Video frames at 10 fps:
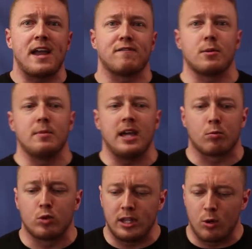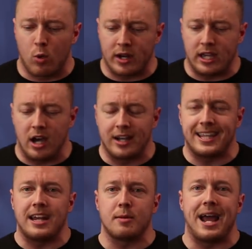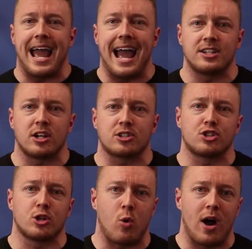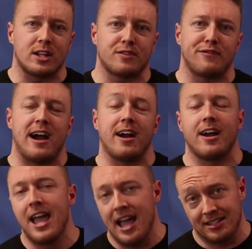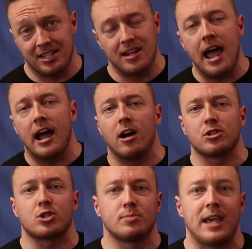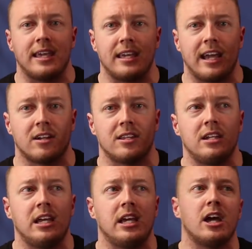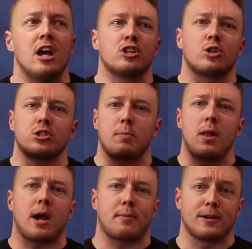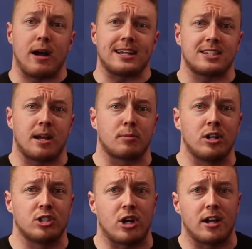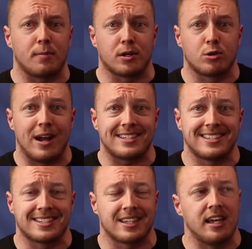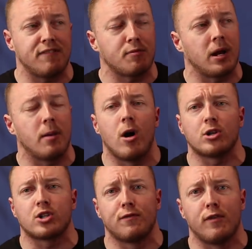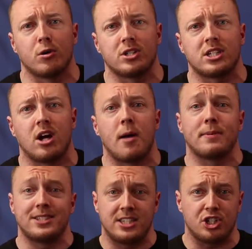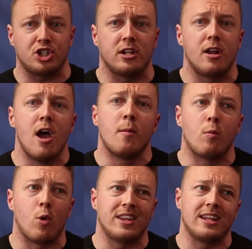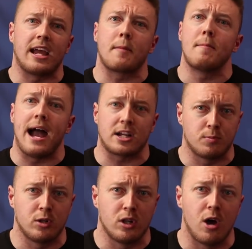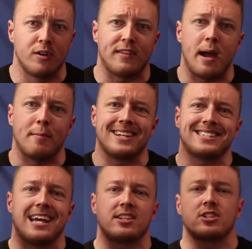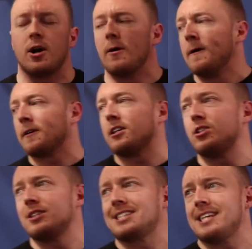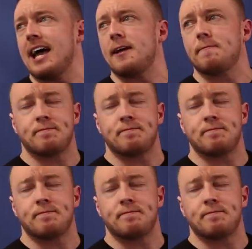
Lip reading: And for me, I'm really working on getting my adductors and quads to fire. And today I also am taking care of the knee. So as the block progresses, I'm going to try to progress this lift, but I'm also focusing on position more than like maximal load, if that makes sense. So I'm going to do the set.